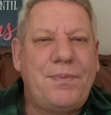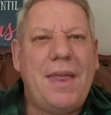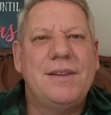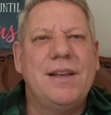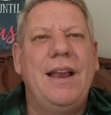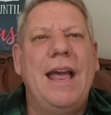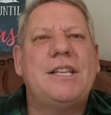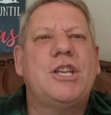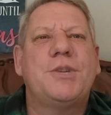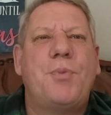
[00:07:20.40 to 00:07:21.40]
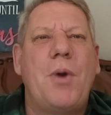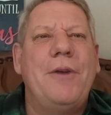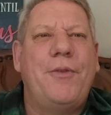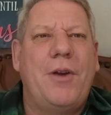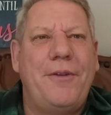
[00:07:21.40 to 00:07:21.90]
So let's just
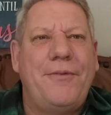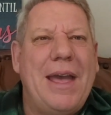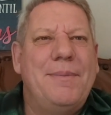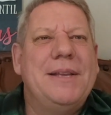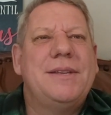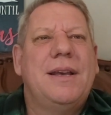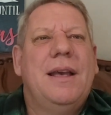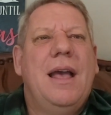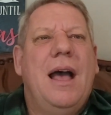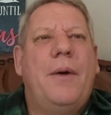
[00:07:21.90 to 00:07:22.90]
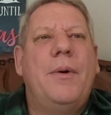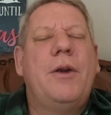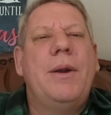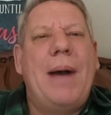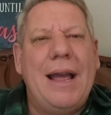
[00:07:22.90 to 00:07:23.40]
pray for our families. I want to
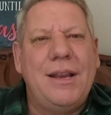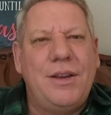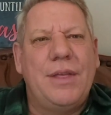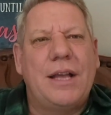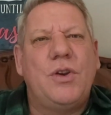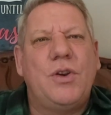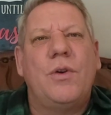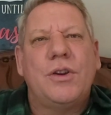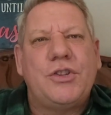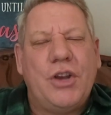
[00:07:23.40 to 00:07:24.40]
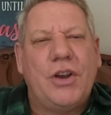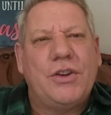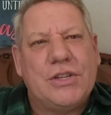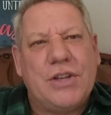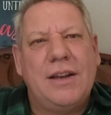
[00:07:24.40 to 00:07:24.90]
remind you that Children's
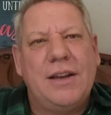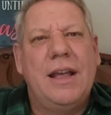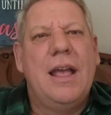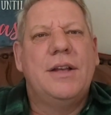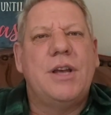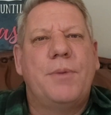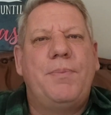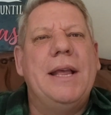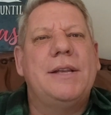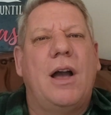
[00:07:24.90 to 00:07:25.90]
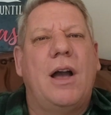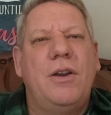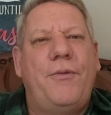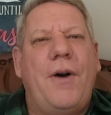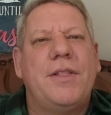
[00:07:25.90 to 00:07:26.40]
Church is on so please go
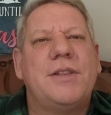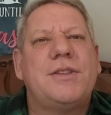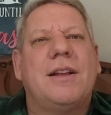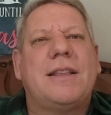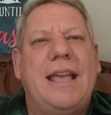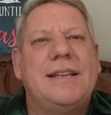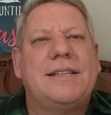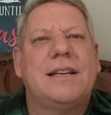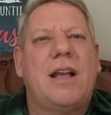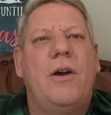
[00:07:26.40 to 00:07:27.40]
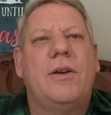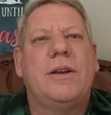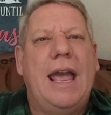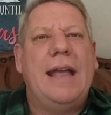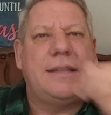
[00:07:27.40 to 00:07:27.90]
to Father's Heart Kids and go
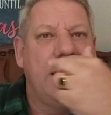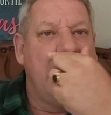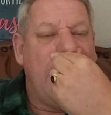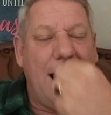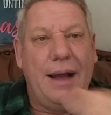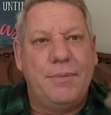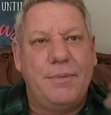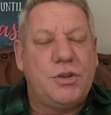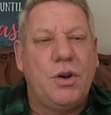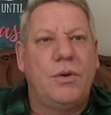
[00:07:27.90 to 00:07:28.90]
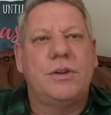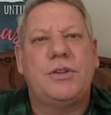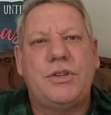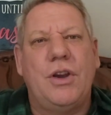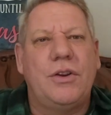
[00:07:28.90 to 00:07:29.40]
and get um, the
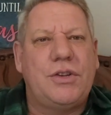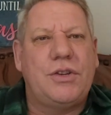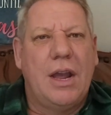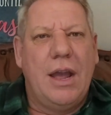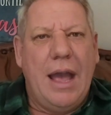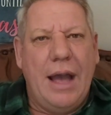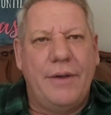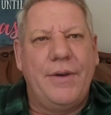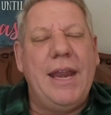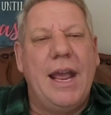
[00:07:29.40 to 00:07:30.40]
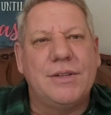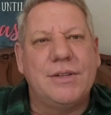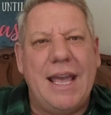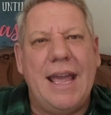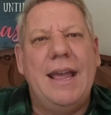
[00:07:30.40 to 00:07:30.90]
Children's Church uh,
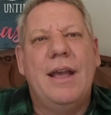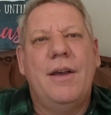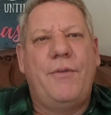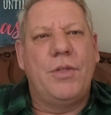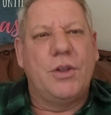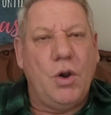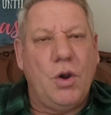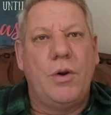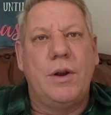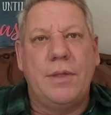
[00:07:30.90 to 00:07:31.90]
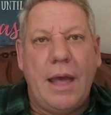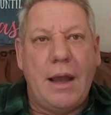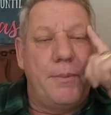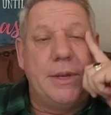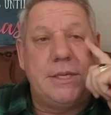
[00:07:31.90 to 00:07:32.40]
videos there for the children. They
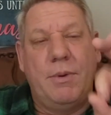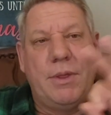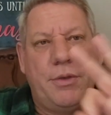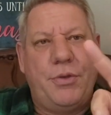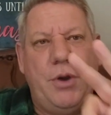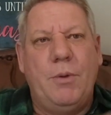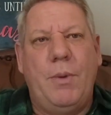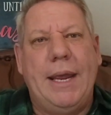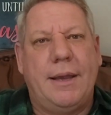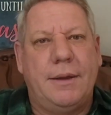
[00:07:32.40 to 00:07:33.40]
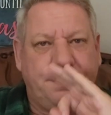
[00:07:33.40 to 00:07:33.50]
are busy with a three-week